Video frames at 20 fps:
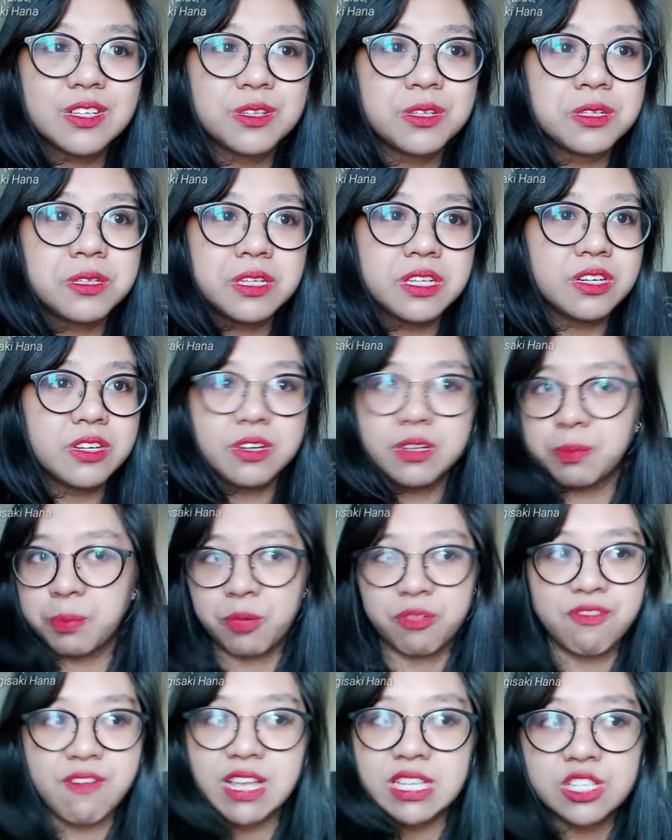or the
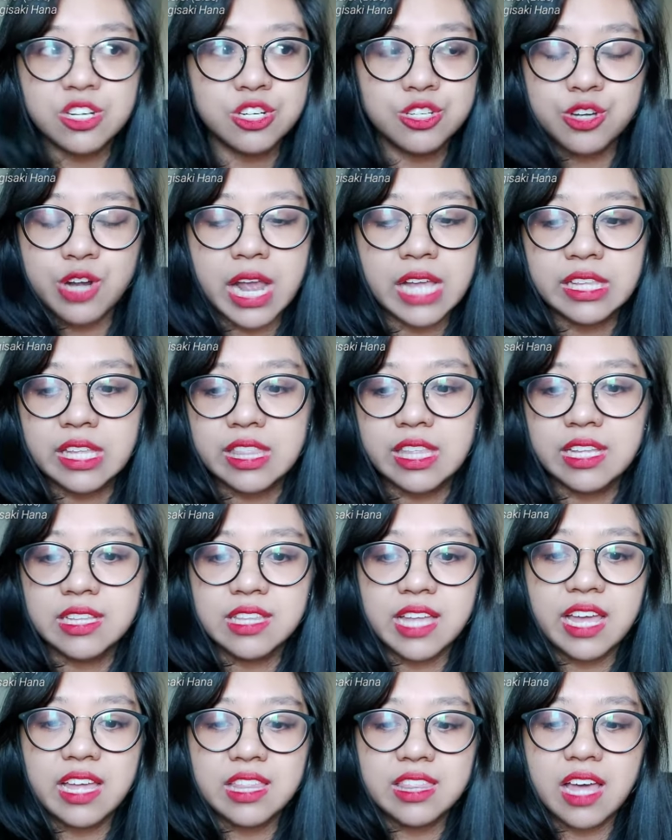professors or
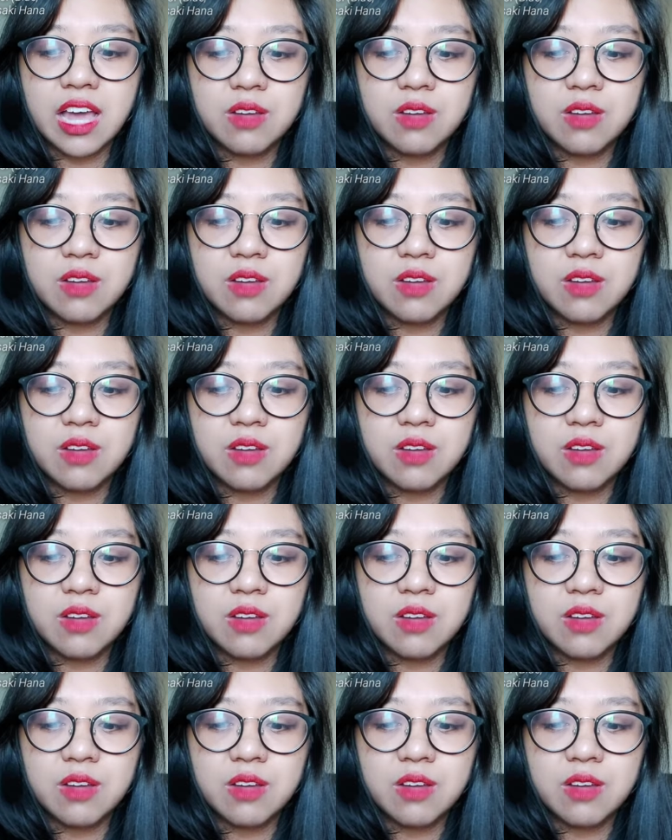anything like